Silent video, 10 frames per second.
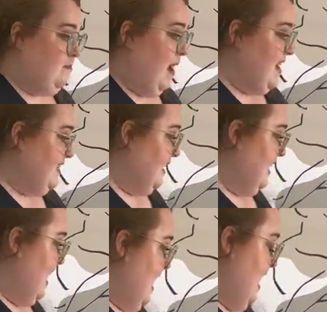So
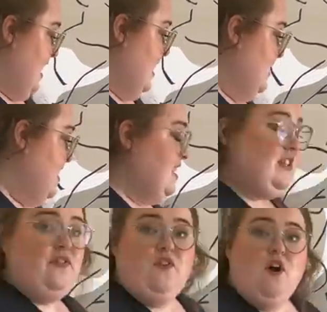basically, this
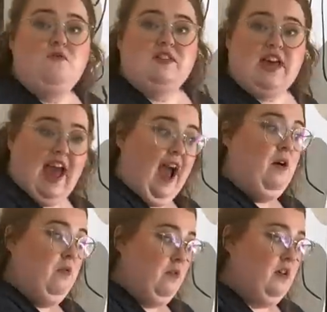folds
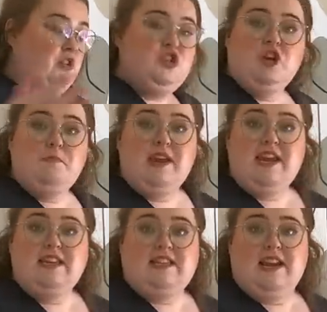out super
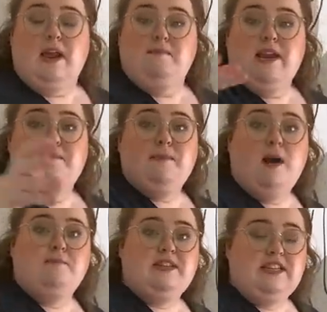easy. Like, me and
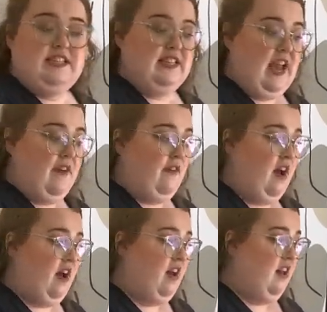Mum did it
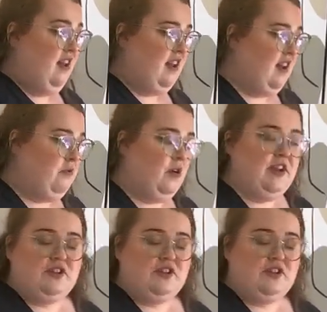together, it